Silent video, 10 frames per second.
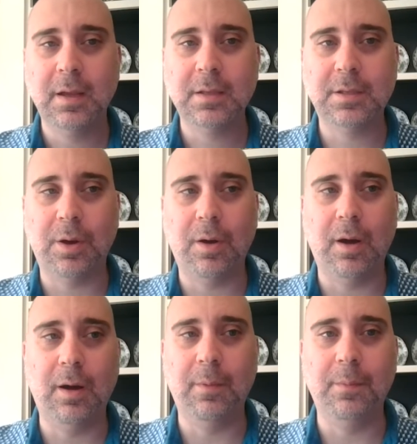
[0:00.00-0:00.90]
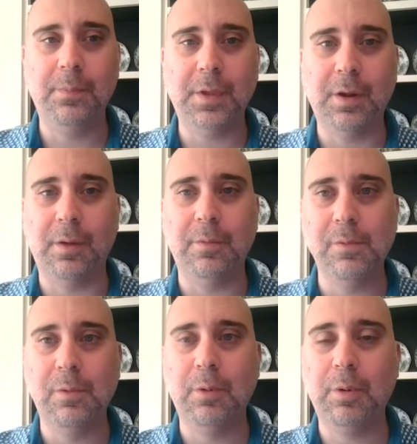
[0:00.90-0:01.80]
So, um, you know,
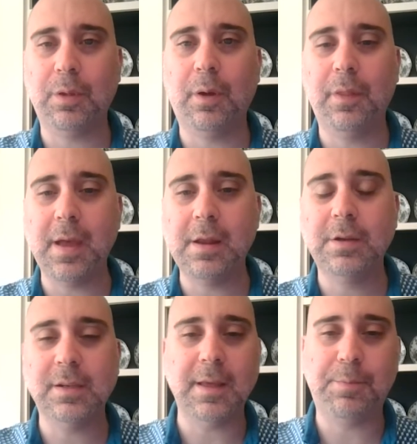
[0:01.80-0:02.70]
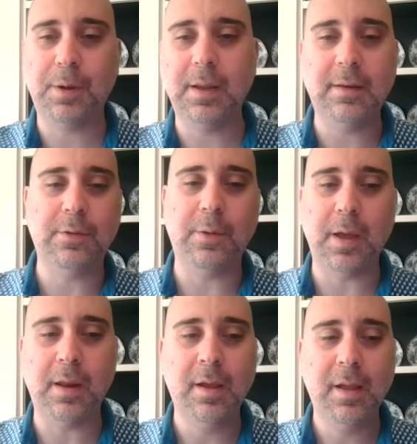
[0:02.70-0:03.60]
w- with all the energy they put into
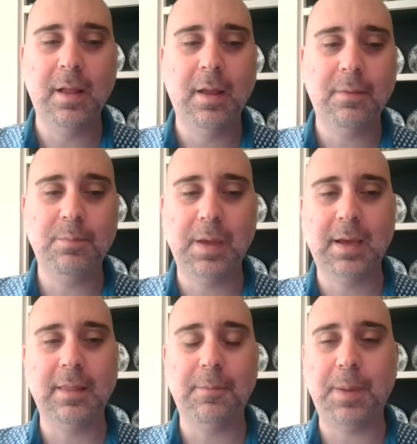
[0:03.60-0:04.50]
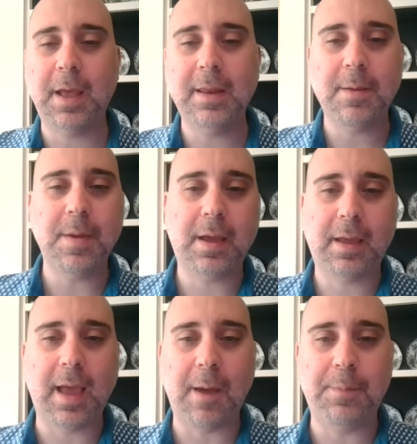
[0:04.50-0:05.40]
it, because the pandemic
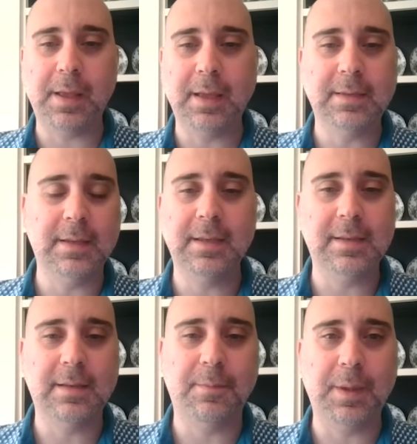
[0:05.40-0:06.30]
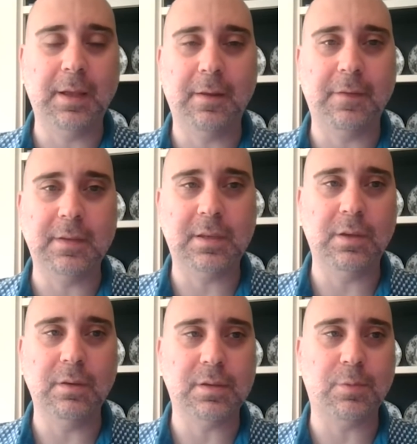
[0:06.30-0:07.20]
happening isn't isn't a big enough
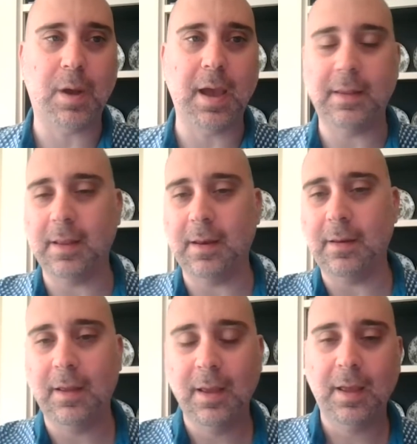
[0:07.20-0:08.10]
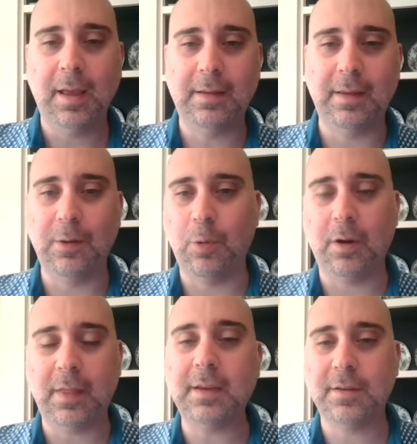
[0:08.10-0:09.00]
excuse why it didn't it didn't
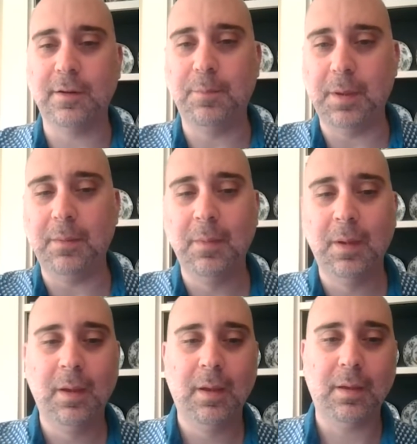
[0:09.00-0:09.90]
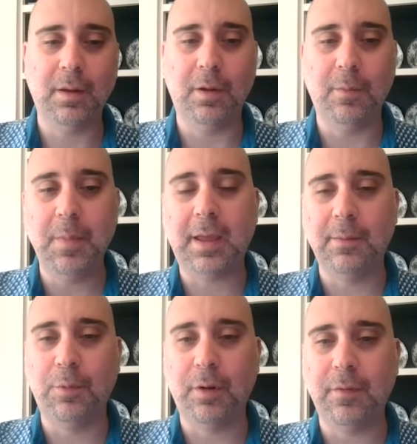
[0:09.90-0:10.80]
work. They should have been, you know,
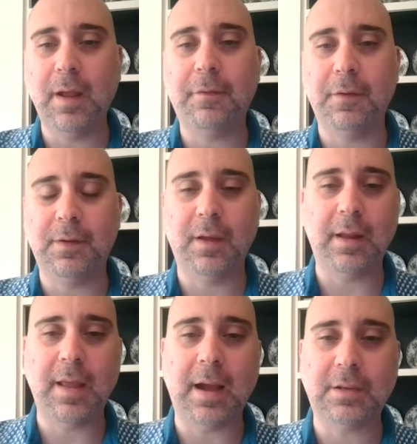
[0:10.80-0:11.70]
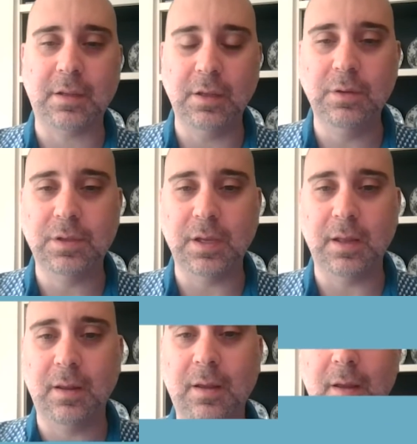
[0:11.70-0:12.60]
making more of an effort to, to actually use
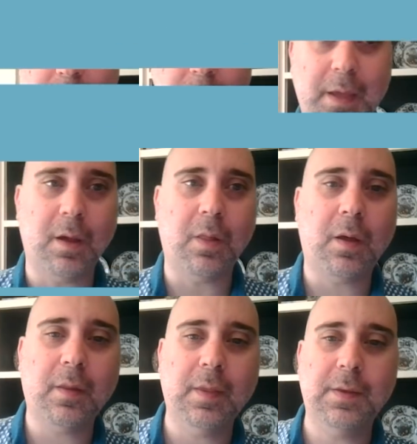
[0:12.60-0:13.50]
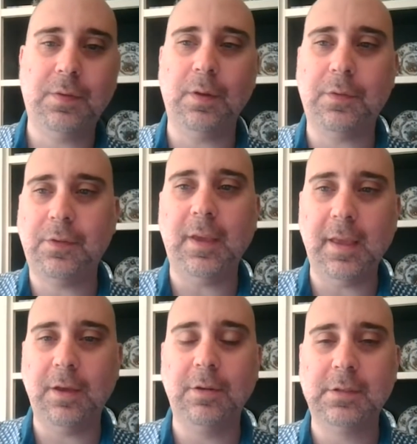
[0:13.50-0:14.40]
it. Like a lot of these, you know,
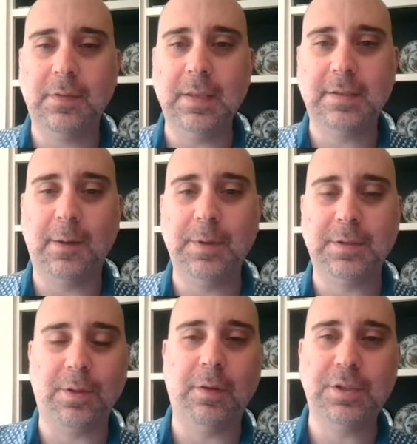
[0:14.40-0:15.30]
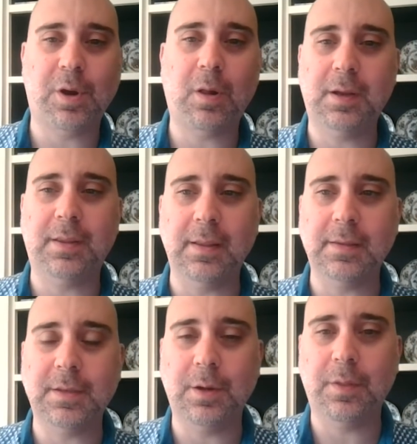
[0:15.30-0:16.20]
CEOs of these companies, they're
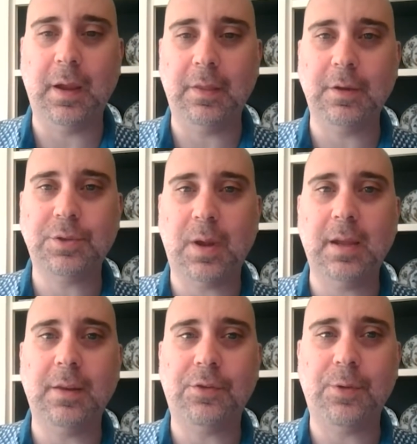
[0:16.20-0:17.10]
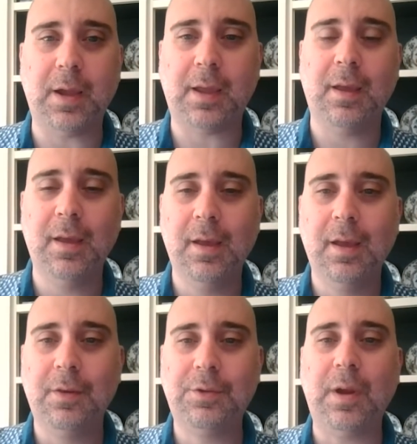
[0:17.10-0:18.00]
charlatans. You know, they're they're trying to trick
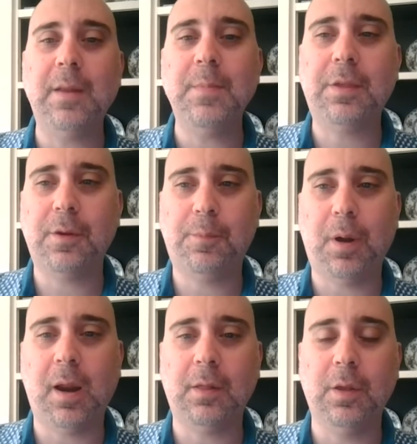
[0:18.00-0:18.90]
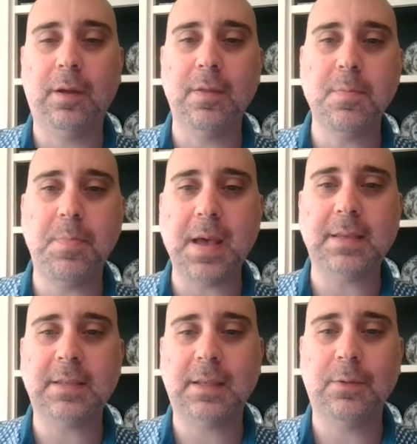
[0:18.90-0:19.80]
they're trying to make their product look in the
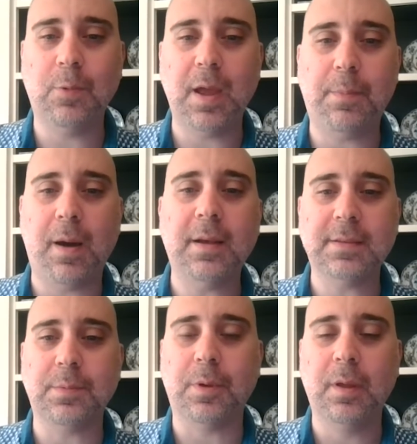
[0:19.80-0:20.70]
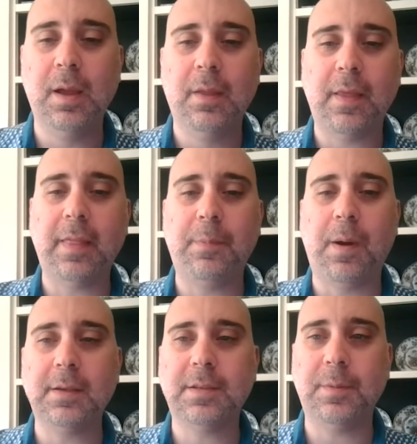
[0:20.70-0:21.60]
best way possible that they
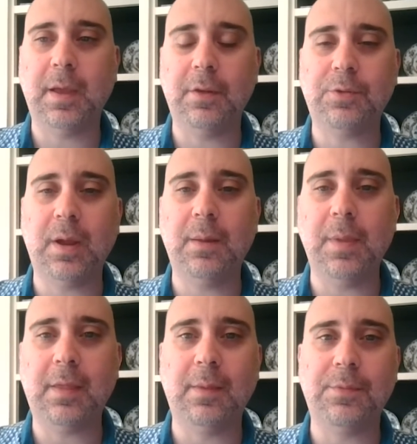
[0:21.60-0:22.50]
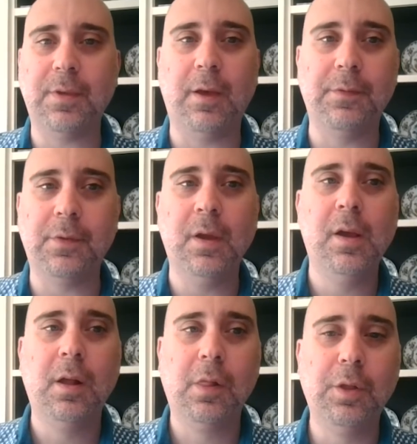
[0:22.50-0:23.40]
possibly can. They're trying to make themselves
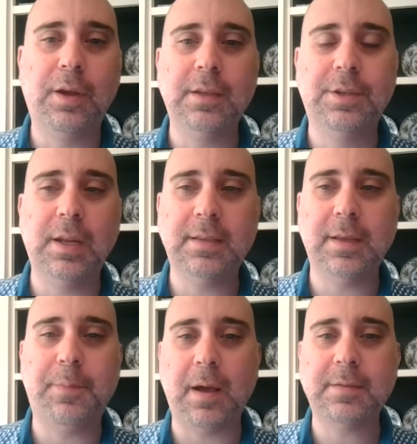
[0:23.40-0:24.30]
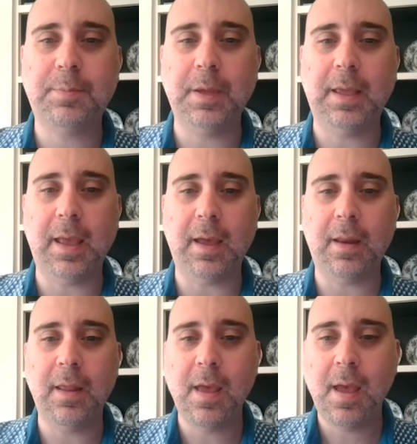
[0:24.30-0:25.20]
look as good as they possibly
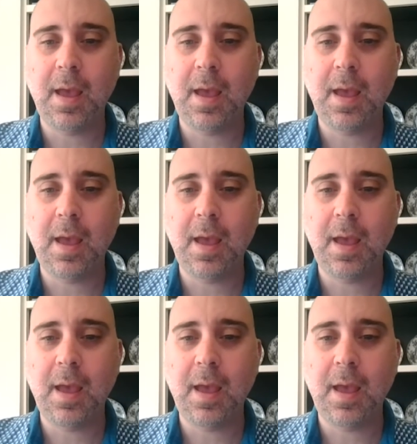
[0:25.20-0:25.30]
can.